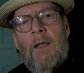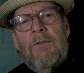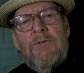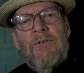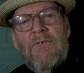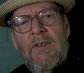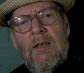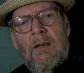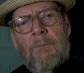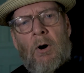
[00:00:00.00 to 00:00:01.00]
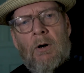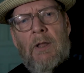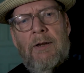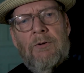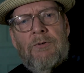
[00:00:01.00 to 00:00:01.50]
There's a scene in Mark
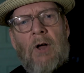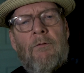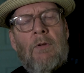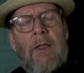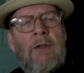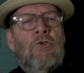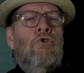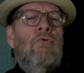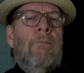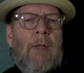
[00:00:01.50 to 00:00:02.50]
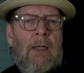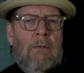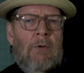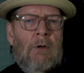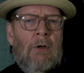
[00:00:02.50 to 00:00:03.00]
Lehner's novel Et tu,
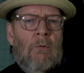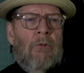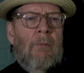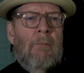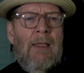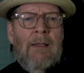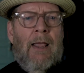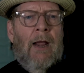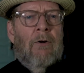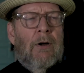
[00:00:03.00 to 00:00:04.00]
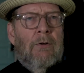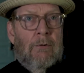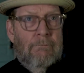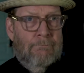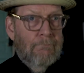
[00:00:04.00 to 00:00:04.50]
Babe, where the main
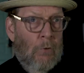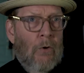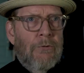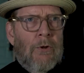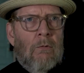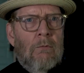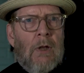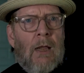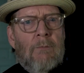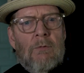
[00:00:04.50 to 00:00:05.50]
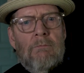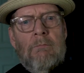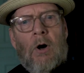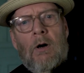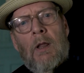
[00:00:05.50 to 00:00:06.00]
character, also named
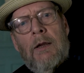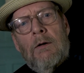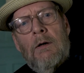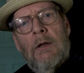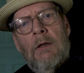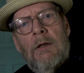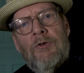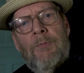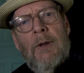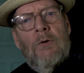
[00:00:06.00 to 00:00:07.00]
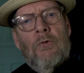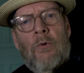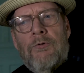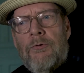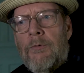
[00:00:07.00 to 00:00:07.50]
Mark Lehner, is being
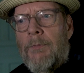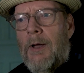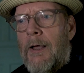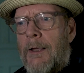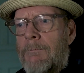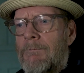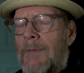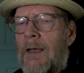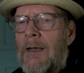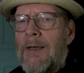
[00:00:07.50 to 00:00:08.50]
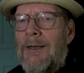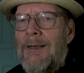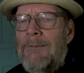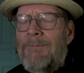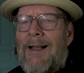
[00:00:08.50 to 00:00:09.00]
tortured by,
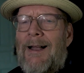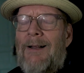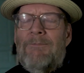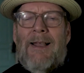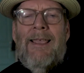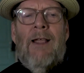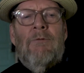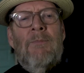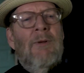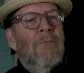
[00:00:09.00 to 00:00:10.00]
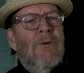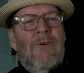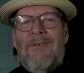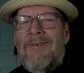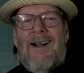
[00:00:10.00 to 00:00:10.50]
I can't
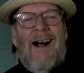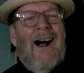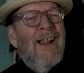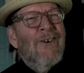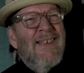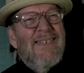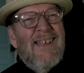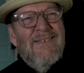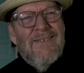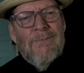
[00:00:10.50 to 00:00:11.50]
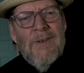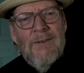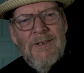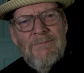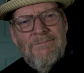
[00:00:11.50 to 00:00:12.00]
remember, IRS agents
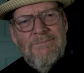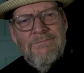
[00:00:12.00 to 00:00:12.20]
maybe?